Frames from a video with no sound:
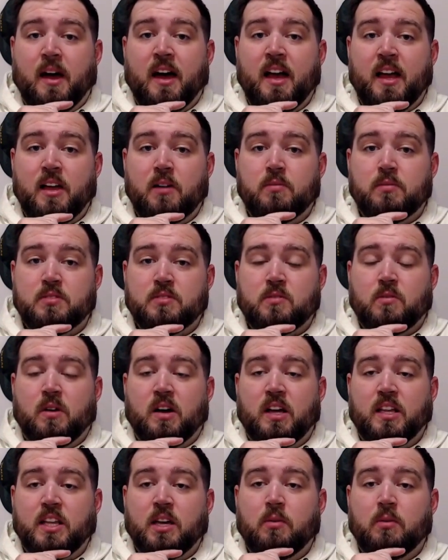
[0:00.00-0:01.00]
Iowa
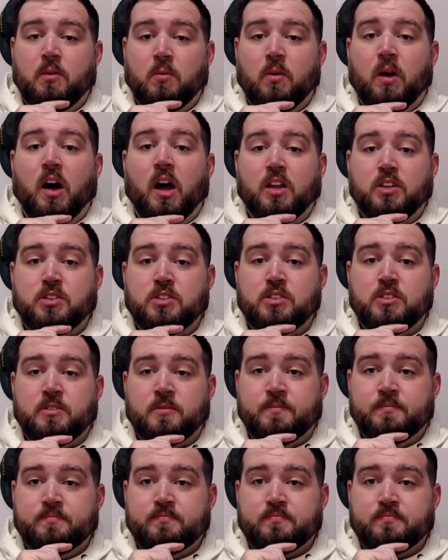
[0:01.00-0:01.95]
squad that we watched